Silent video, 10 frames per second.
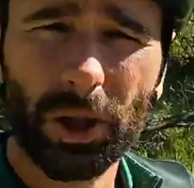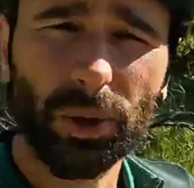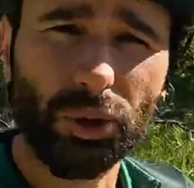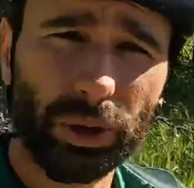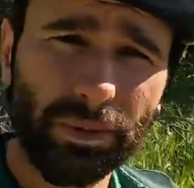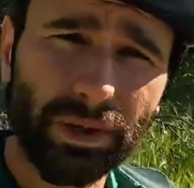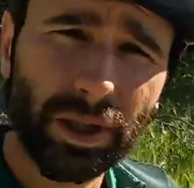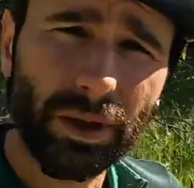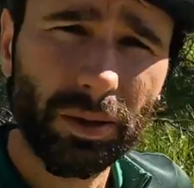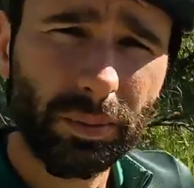I hope you enjoyed the
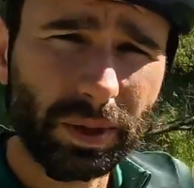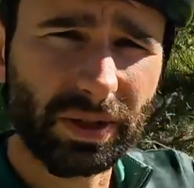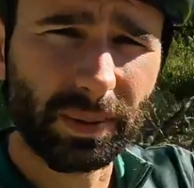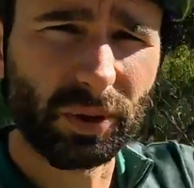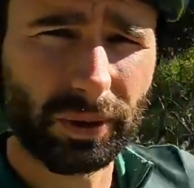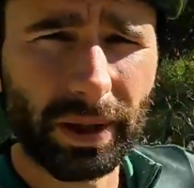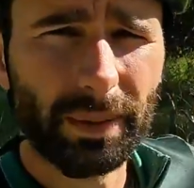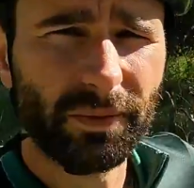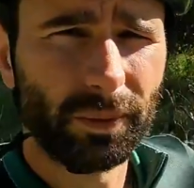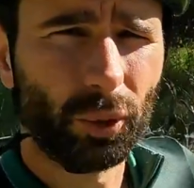video. Please
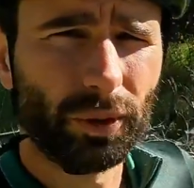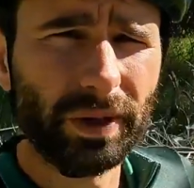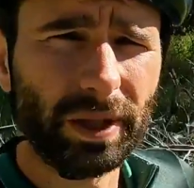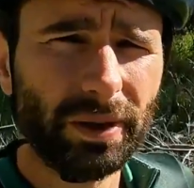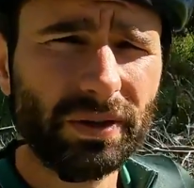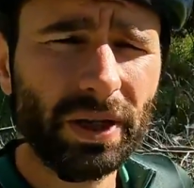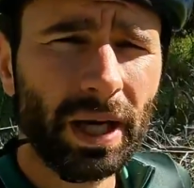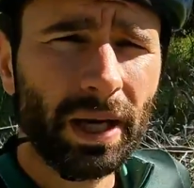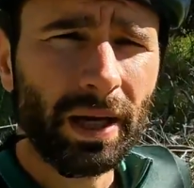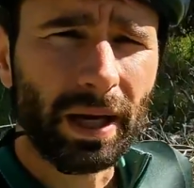subscribe for more videos,
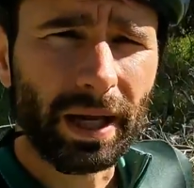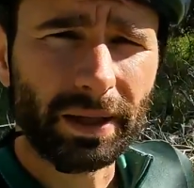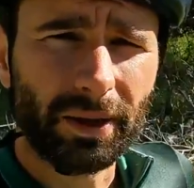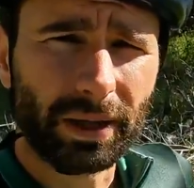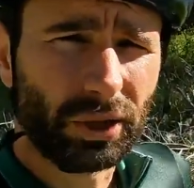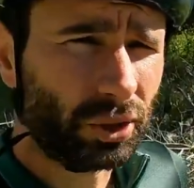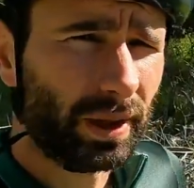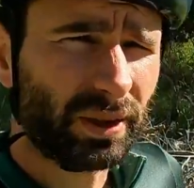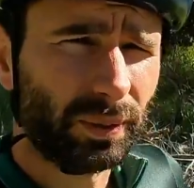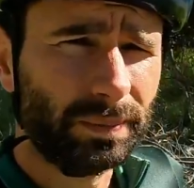and I'll catch you in
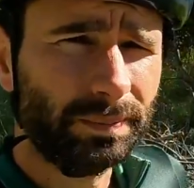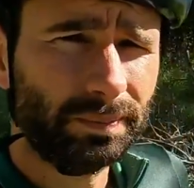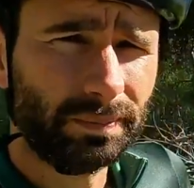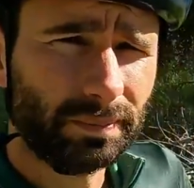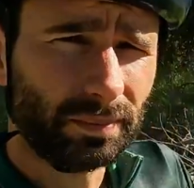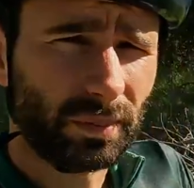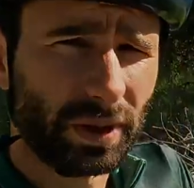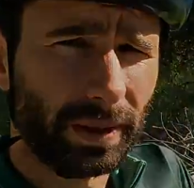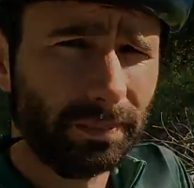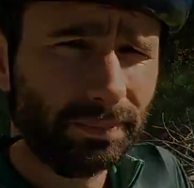the next one.
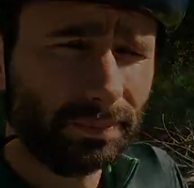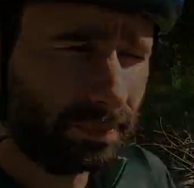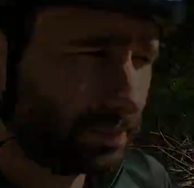See ya.